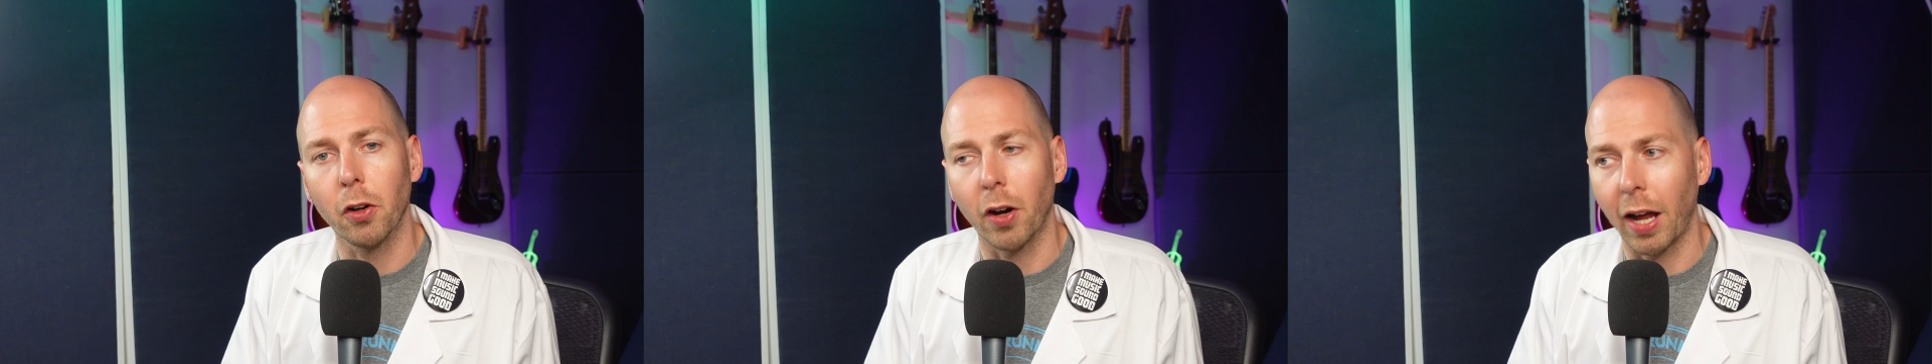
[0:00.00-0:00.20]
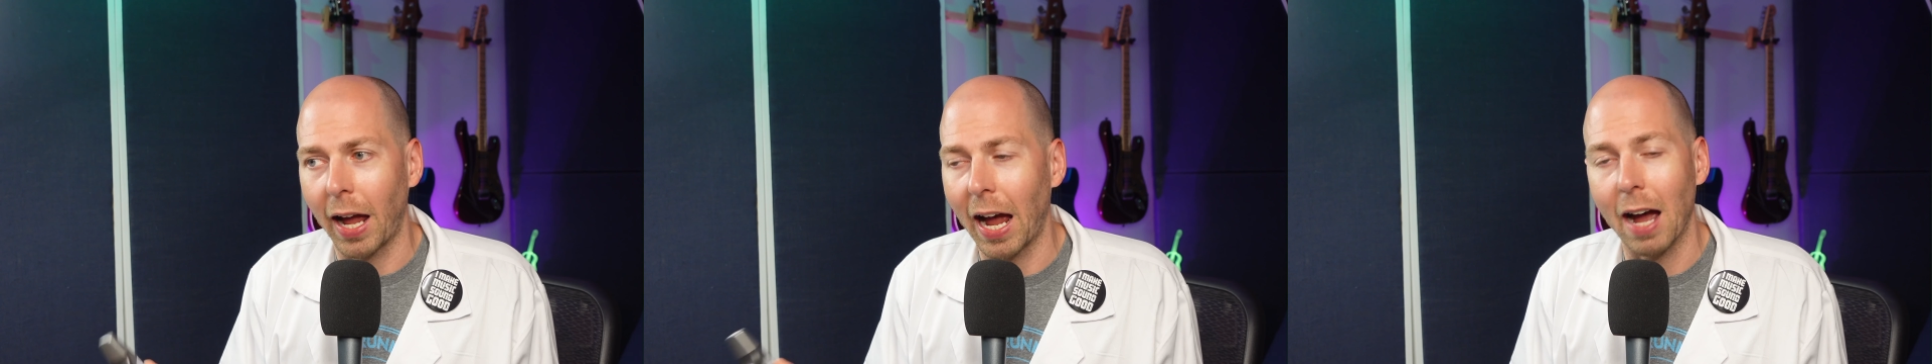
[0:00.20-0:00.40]
I
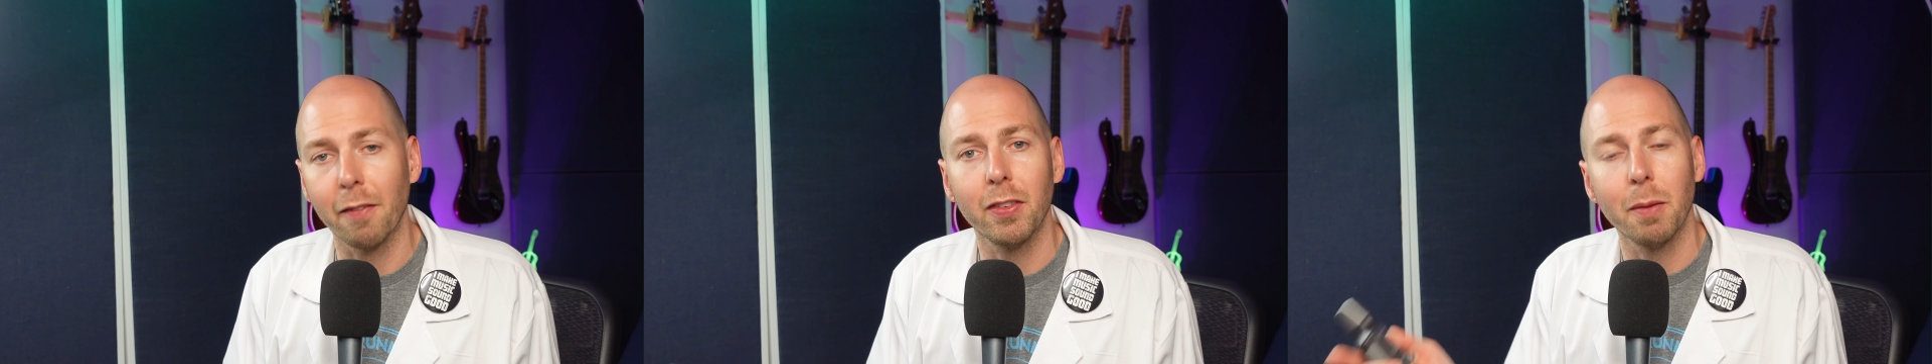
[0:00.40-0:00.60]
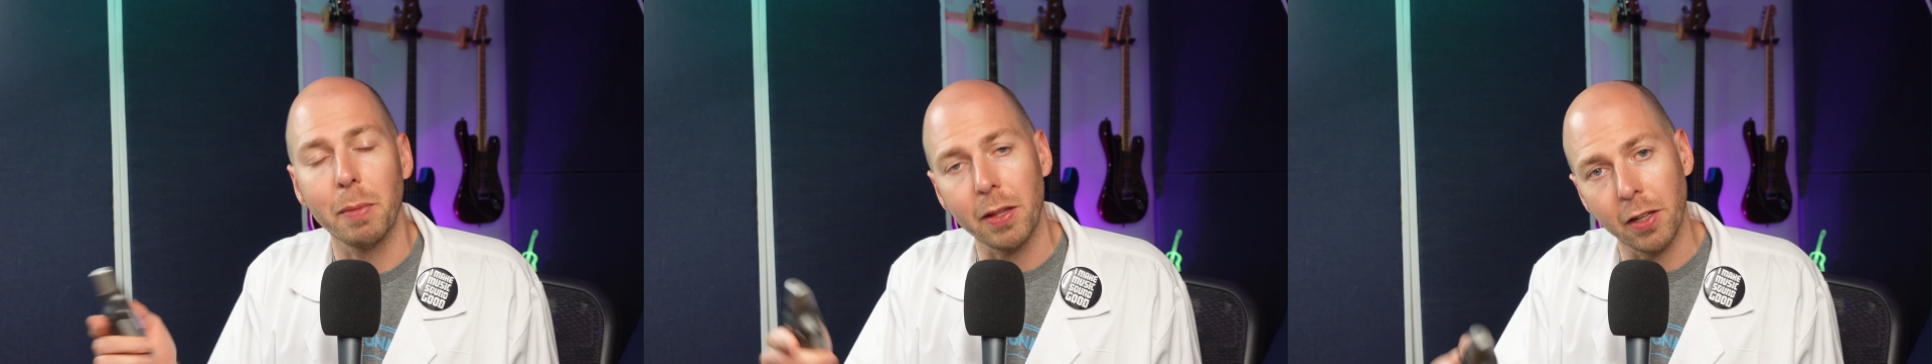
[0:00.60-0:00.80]
have
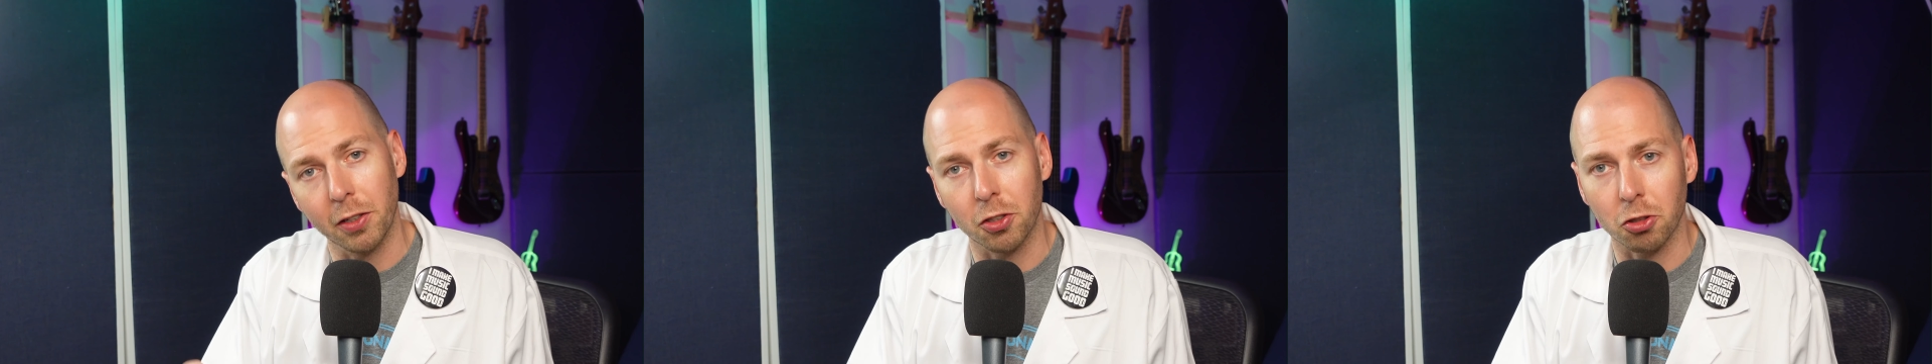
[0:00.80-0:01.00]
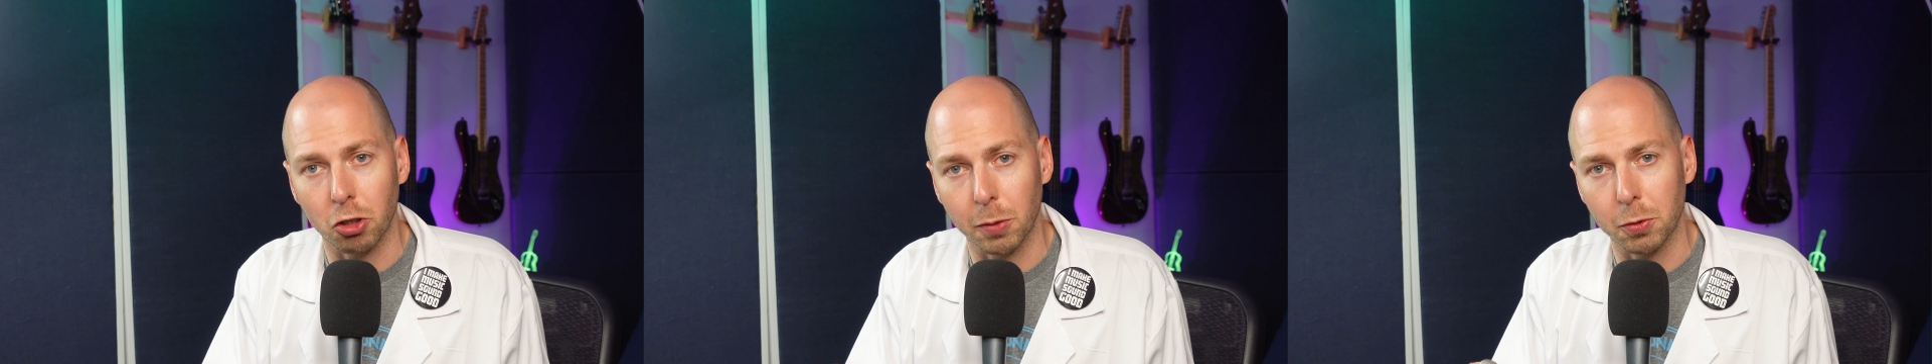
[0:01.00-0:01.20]
them in the
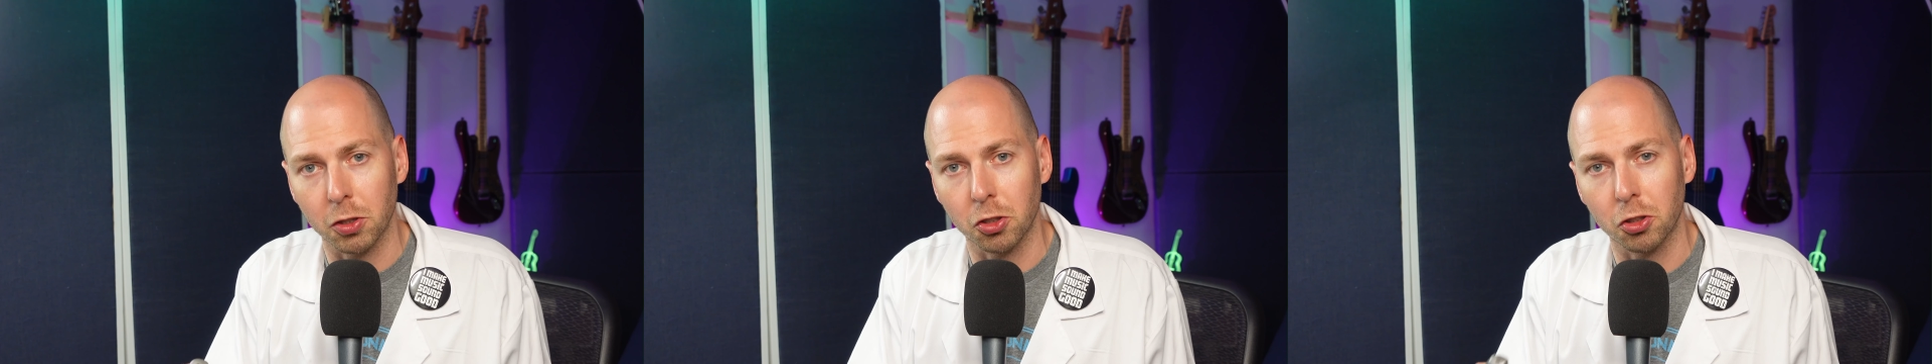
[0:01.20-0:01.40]
description.